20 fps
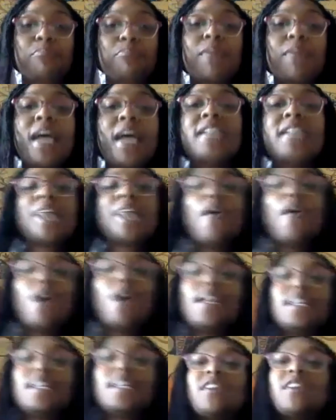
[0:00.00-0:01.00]
And so
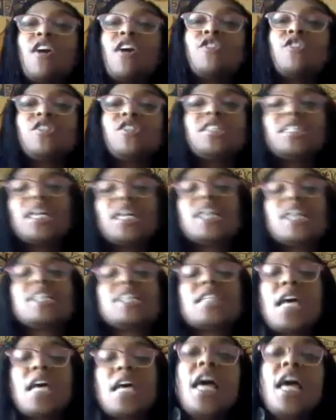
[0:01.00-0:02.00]
in the song, she says,
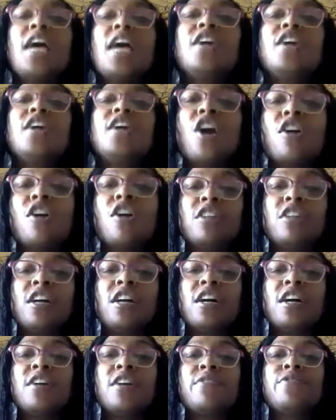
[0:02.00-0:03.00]
Young
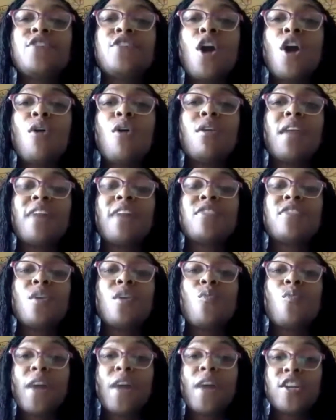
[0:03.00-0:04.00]
love, don't let
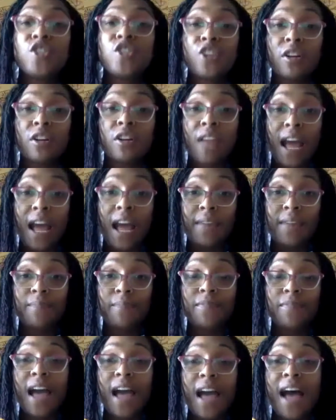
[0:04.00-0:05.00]
them waste your life.
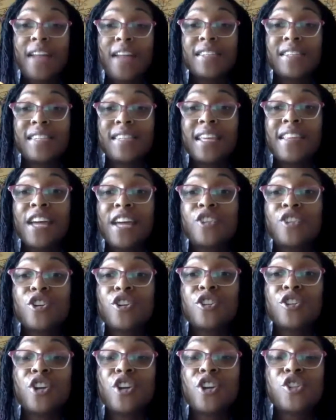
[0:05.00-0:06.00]
I mm. see that you're
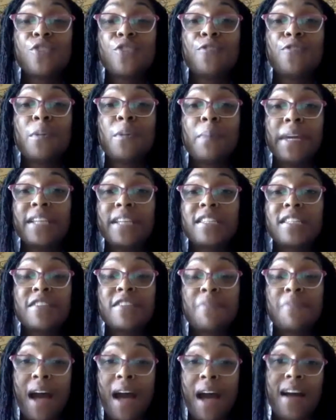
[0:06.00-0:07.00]
searching for peace of
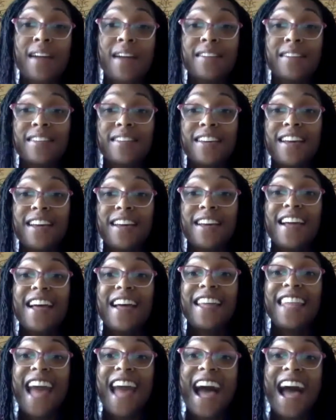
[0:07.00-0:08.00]
mind.
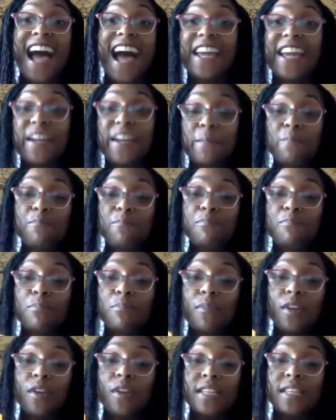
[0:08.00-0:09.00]
Like
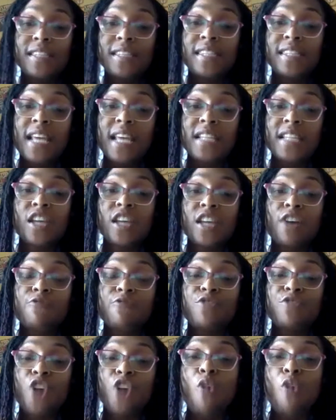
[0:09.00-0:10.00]
the sense of
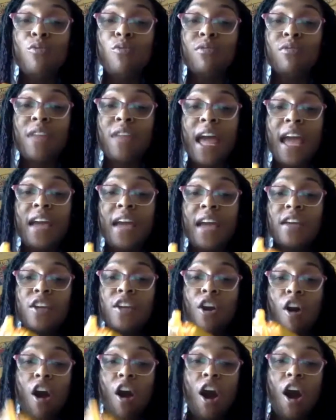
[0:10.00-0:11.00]
don't let
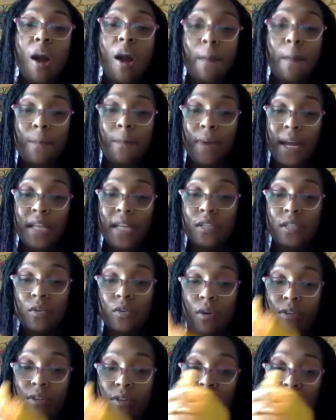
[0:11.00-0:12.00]
your heartbreaks
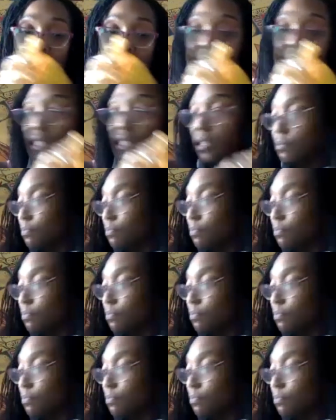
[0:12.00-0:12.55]
or the things